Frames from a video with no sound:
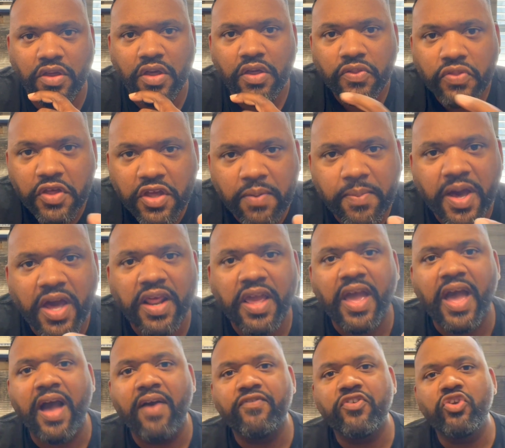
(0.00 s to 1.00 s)
Think about it.
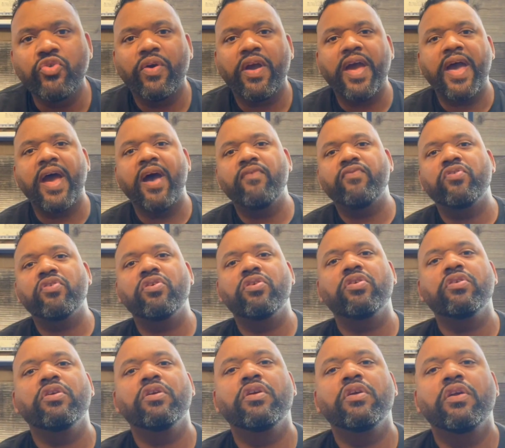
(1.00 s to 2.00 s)
Have you
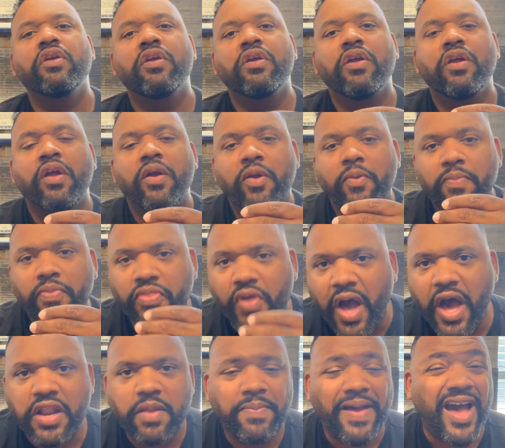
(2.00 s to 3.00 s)
ever
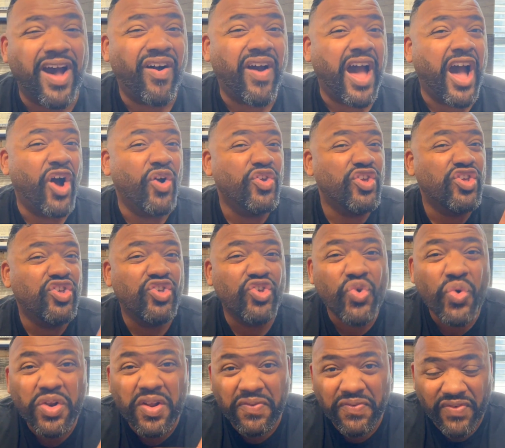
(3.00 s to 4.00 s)
thought about how
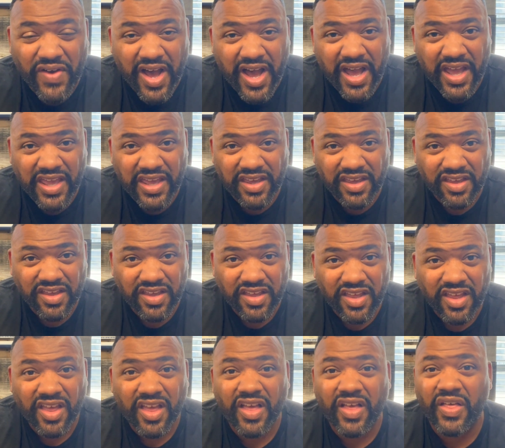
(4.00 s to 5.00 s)
unifying
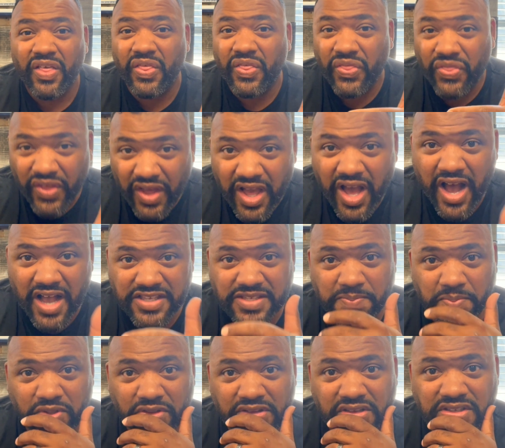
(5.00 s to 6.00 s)
the
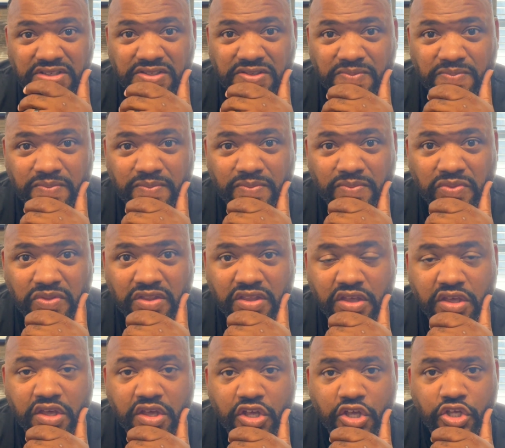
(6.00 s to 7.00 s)
gospel is?
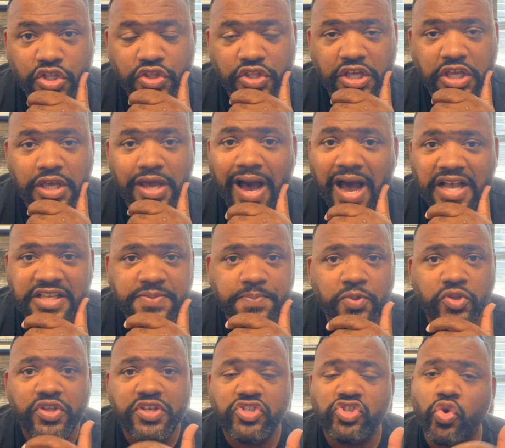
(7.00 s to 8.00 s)
The
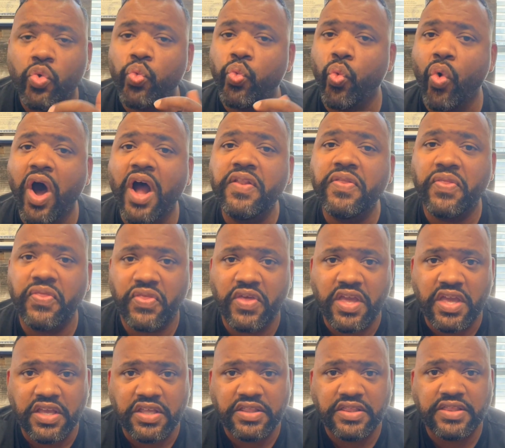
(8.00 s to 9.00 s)
gospel is the one
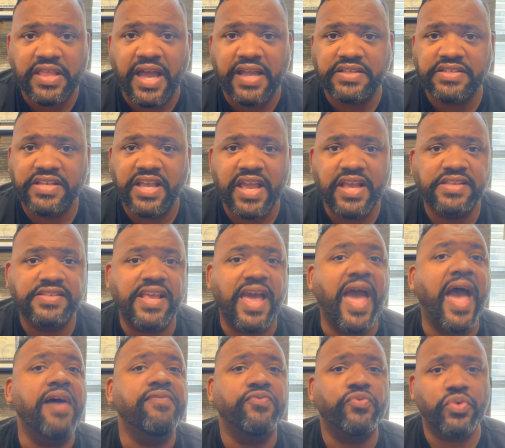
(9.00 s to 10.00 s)
thing that takes
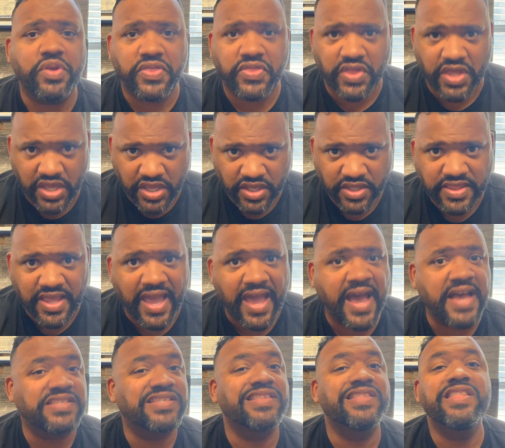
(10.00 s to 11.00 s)
everything that
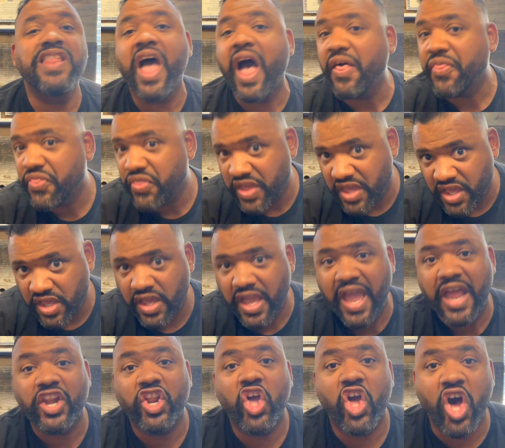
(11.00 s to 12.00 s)
has nothing
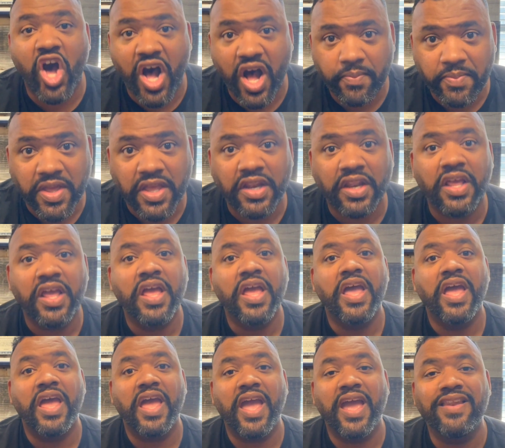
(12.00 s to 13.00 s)
in common
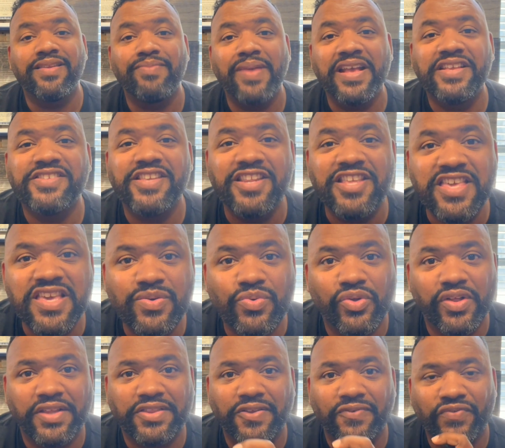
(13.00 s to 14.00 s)
and makes it
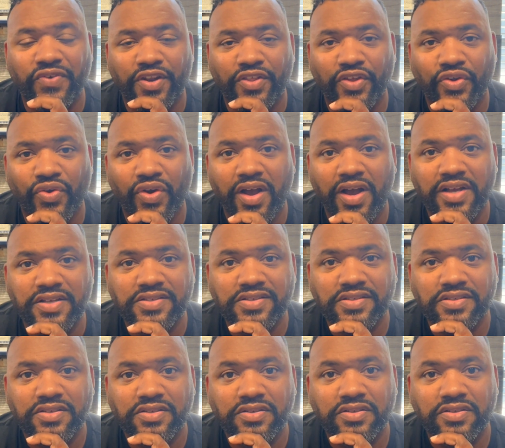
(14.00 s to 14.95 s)
equal at the foot of the cross.